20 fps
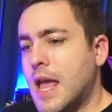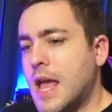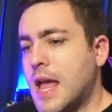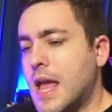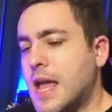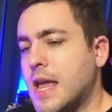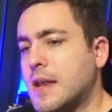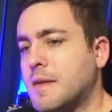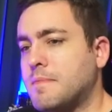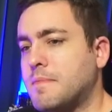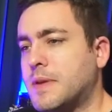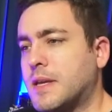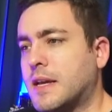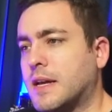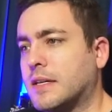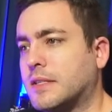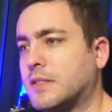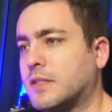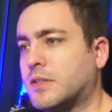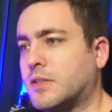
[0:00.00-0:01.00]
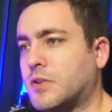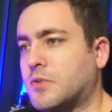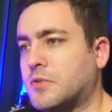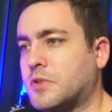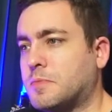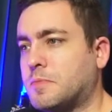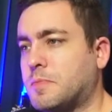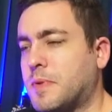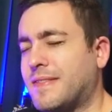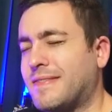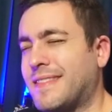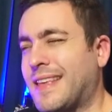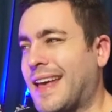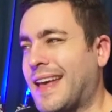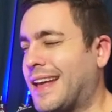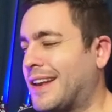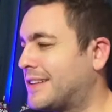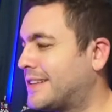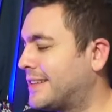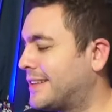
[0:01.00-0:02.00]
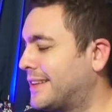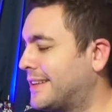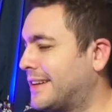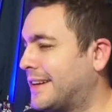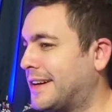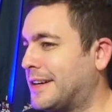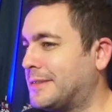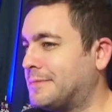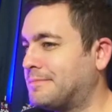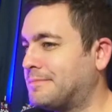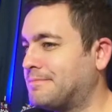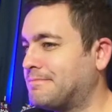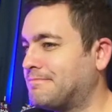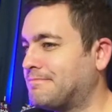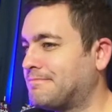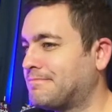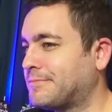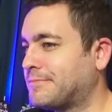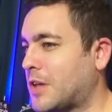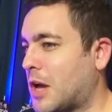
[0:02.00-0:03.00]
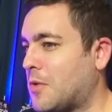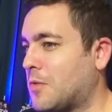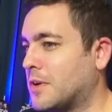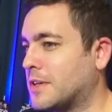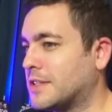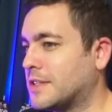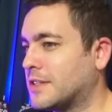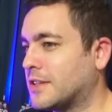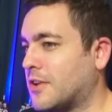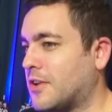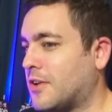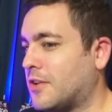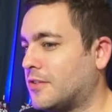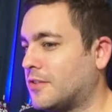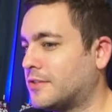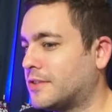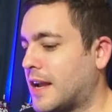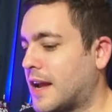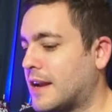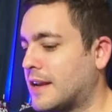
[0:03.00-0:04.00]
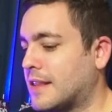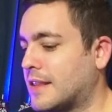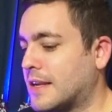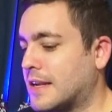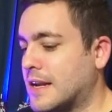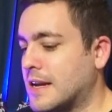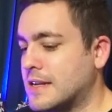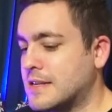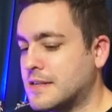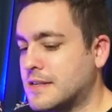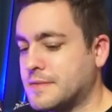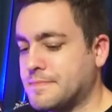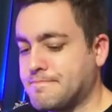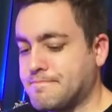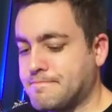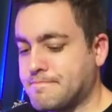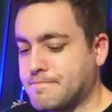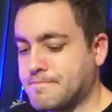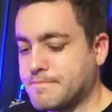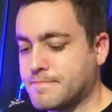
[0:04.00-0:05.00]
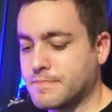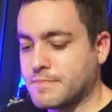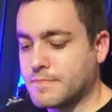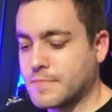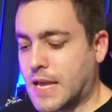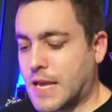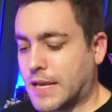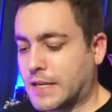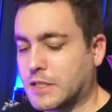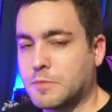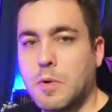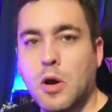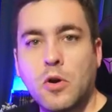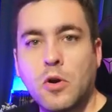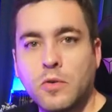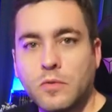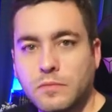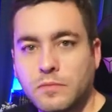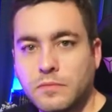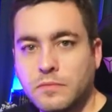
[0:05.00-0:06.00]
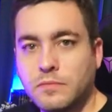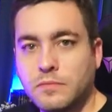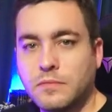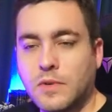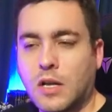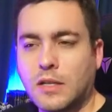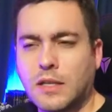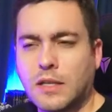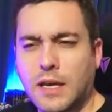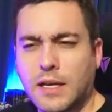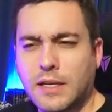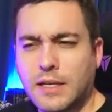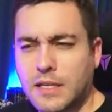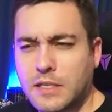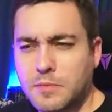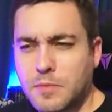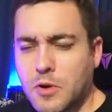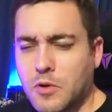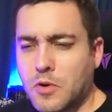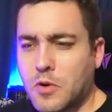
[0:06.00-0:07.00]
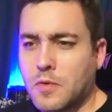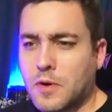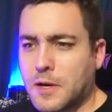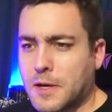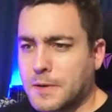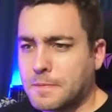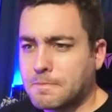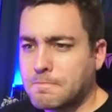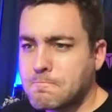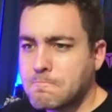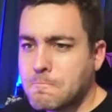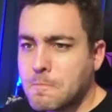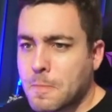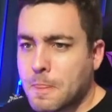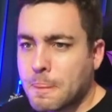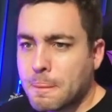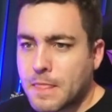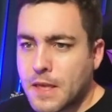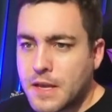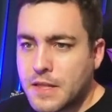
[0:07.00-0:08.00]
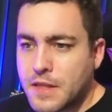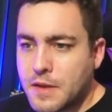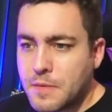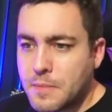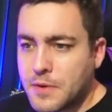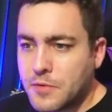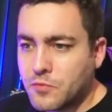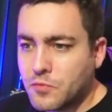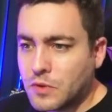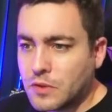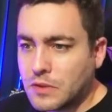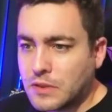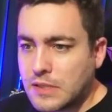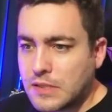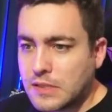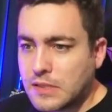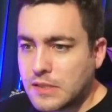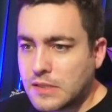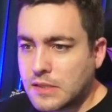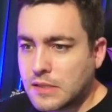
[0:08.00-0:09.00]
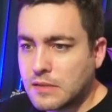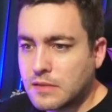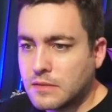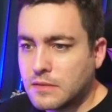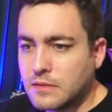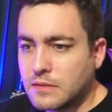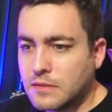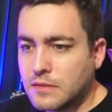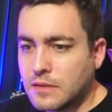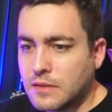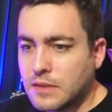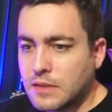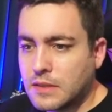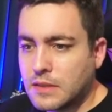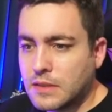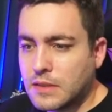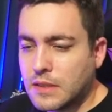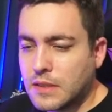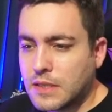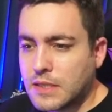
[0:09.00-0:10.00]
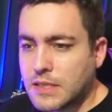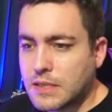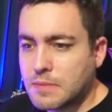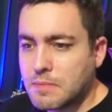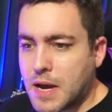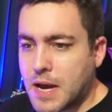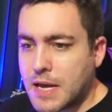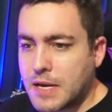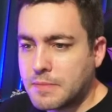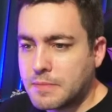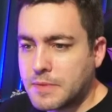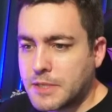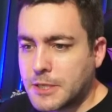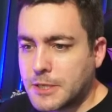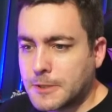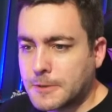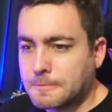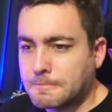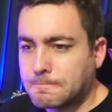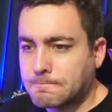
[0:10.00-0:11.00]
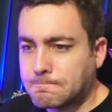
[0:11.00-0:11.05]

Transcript: and because there's been that um oh, what is it called? Kind of the Gundam Expo online expo going on. They've been releasing uh, some items here.